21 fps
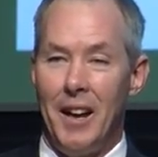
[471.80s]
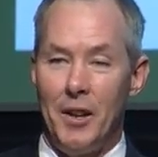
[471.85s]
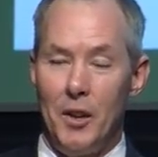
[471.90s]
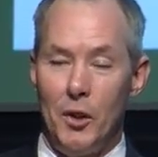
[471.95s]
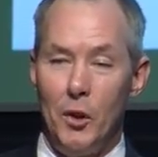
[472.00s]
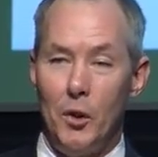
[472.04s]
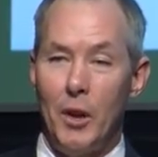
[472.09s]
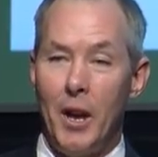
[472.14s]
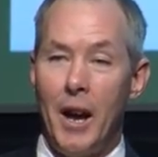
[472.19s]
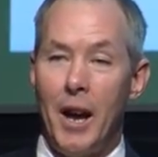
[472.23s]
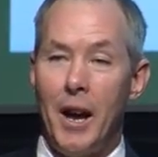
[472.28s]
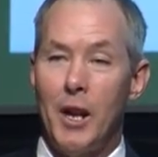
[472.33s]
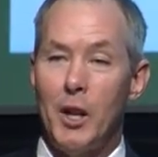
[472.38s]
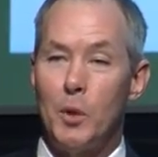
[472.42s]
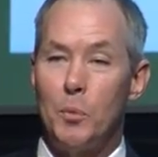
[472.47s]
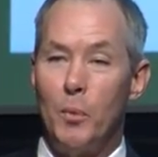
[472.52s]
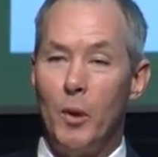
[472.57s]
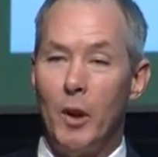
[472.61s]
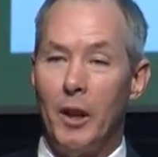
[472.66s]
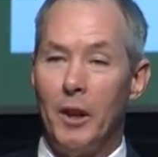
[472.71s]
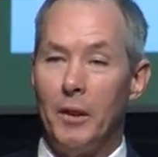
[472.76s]
you guys
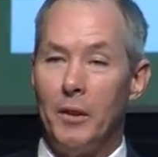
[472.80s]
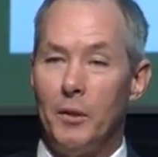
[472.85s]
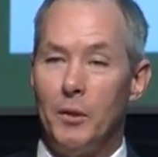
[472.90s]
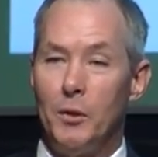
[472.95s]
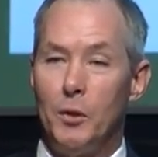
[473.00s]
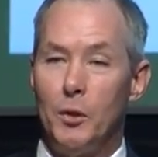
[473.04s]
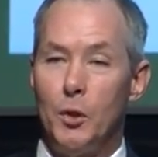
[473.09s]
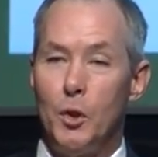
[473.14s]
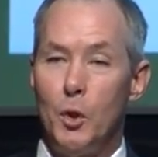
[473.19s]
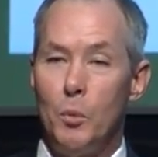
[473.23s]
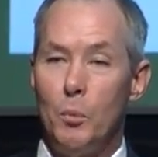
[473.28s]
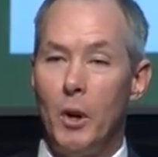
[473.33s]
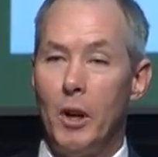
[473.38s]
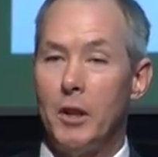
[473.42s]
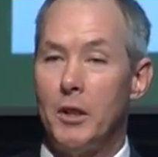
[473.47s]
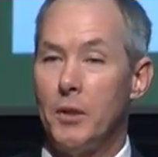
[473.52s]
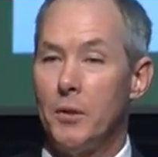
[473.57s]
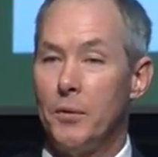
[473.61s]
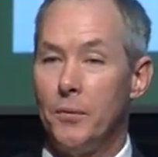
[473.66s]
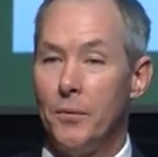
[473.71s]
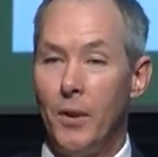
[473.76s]
bring too
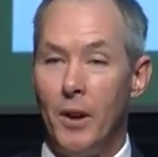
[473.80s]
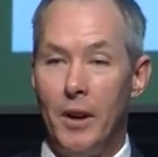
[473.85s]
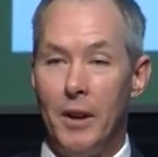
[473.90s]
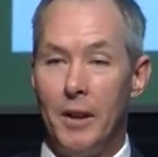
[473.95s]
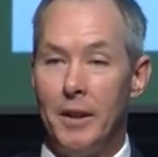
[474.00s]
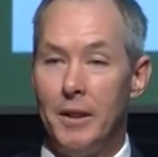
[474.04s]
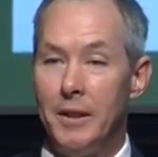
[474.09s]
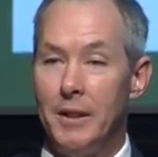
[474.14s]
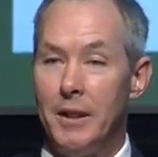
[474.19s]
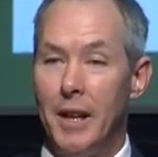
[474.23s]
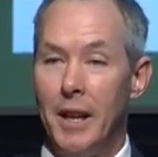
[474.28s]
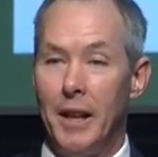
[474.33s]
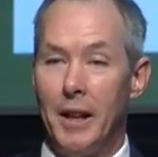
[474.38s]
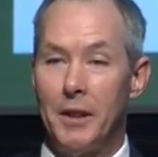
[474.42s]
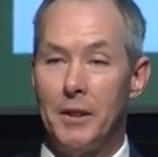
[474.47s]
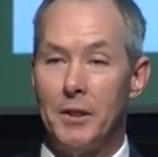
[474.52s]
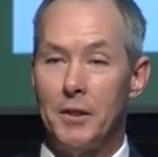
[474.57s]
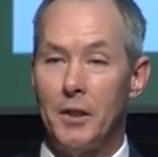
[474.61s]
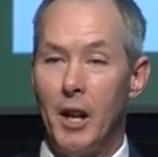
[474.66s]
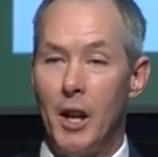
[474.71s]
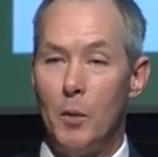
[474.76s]
much fun and
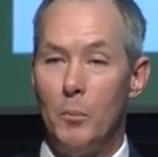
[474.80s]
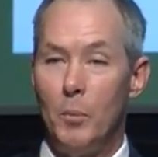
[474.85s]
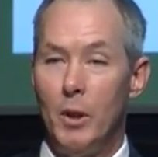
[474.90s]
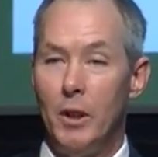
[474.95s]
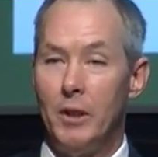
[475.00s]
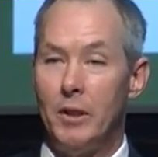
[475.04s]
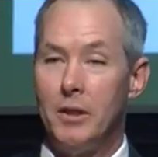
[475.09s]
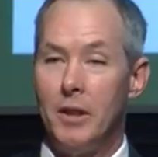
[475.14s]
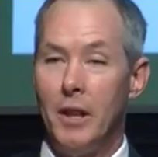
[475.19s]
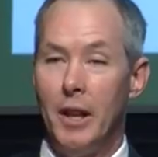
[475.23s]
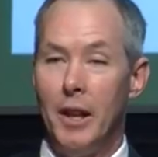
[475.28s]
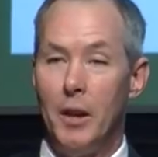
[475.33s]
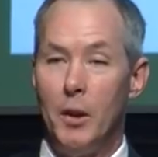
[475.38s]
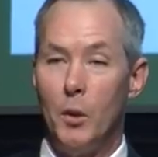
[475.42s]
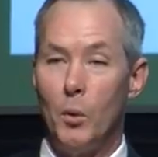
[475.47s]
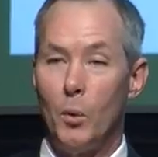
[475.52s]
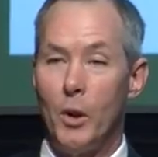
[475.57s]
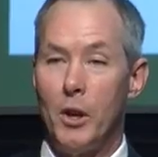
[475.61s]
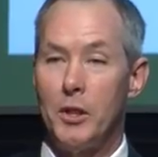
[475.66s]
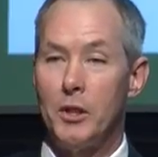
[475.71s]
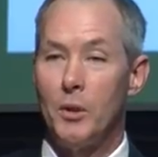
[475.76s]
excitement and
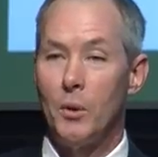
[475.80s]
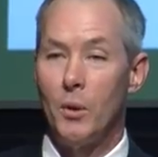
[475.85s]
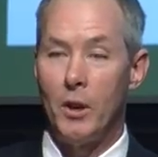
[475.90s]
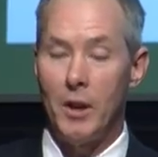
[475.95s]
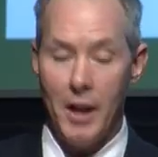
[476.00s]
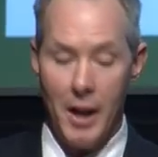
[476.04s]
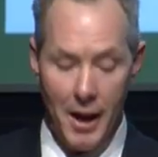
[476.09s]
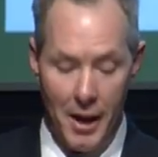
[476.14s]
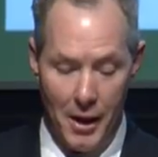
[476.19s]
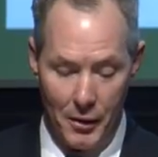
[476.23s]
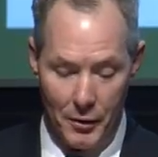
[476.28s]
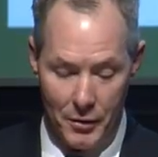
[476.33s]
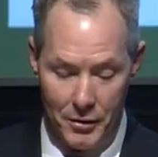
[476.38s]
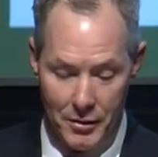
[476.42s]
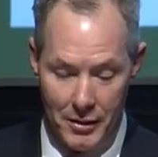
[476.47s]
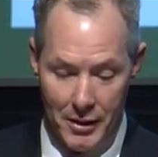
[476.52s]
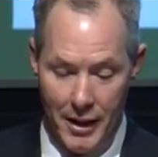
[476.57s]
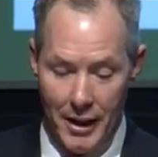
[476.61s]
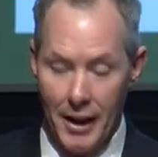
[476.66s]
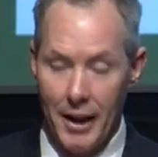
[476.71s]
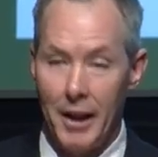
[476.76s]
noise to our
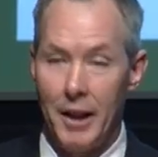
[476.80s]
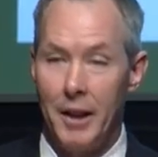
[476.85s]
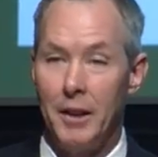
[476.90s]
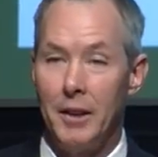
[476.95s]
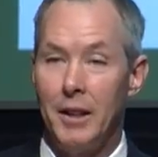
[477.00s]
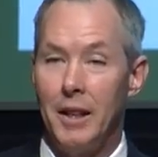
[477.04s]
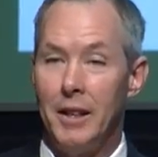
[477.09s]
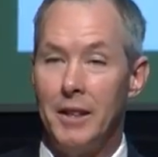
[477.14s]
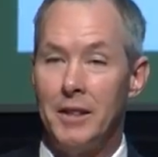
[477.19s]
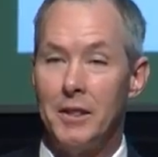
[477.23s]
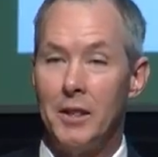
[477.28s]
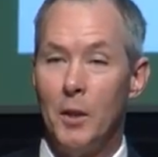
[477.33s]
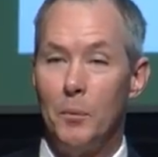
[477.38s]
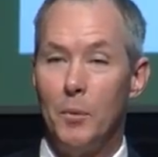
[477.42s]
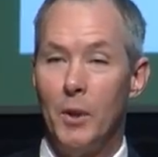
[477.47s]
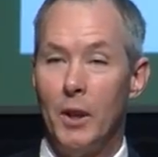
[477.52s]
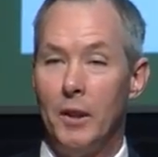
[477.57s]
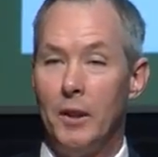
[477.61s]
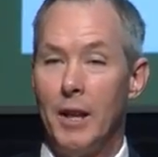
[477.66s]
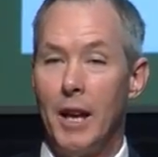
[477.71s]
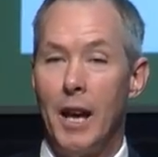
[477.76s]
house, and it's
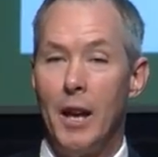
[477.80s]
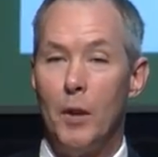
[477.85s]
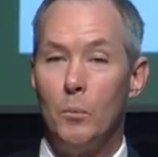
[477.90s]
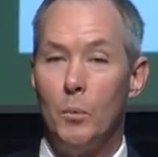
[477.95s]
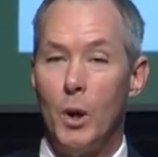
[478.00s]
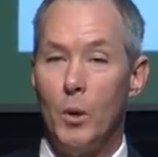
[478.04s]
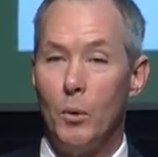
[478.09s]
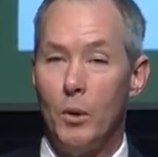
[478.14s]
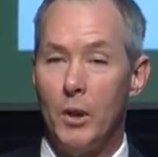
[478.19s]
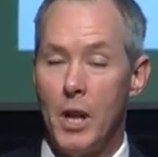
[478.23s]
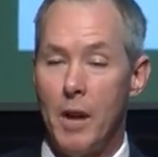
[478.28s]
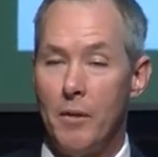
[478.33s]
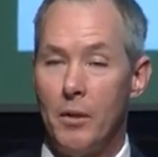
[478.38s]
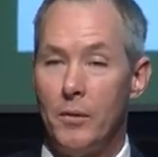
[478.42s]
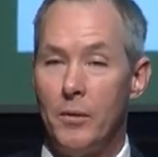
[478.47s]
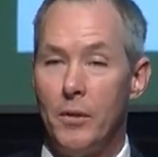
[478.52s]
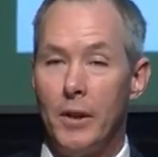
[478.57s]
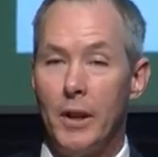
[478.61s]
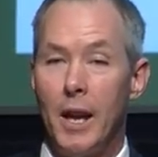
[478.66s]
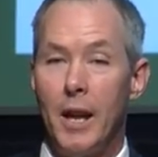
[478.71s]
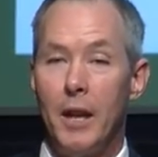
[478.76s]
something that we will never
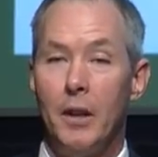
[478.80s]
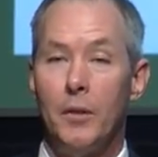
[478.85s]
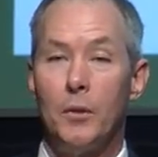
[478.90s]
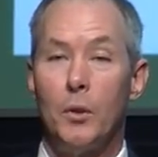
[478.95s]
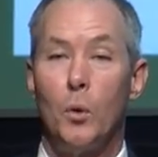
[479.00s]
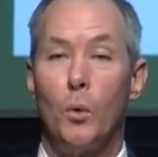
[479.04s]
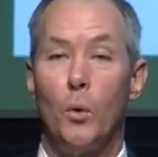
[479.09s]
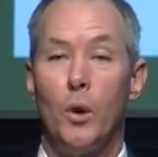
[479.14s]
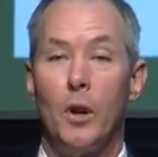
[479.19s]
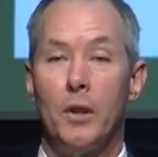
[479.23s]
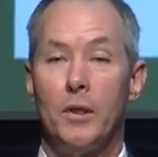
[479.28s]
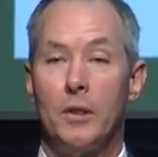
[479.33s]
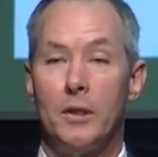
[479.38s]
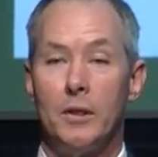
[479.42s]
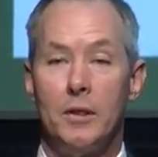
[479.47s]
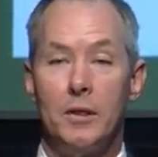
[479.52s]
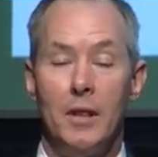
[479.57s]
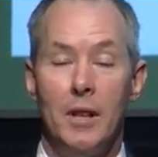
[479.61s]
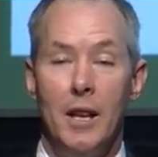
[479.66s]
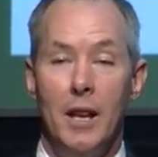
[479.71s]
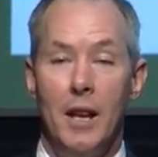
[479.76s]
forget. And of
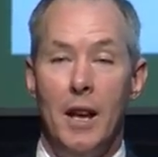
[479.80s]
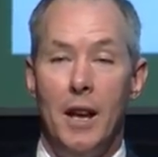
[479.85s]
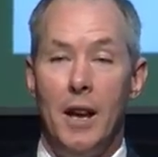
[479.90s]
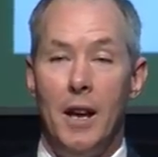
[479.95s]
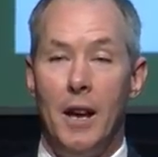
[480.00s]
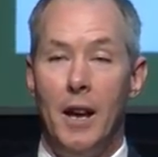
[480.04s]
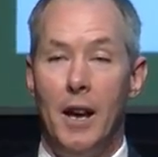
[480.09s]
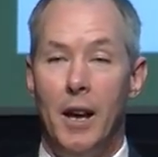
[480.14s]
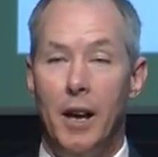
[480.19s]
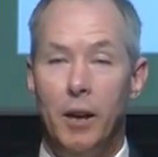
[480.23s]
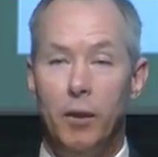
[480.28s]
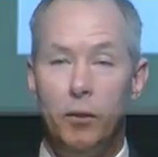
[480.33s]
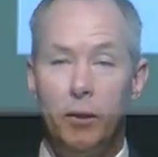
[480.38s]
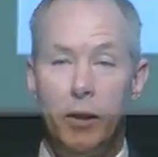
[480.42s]
course, uh,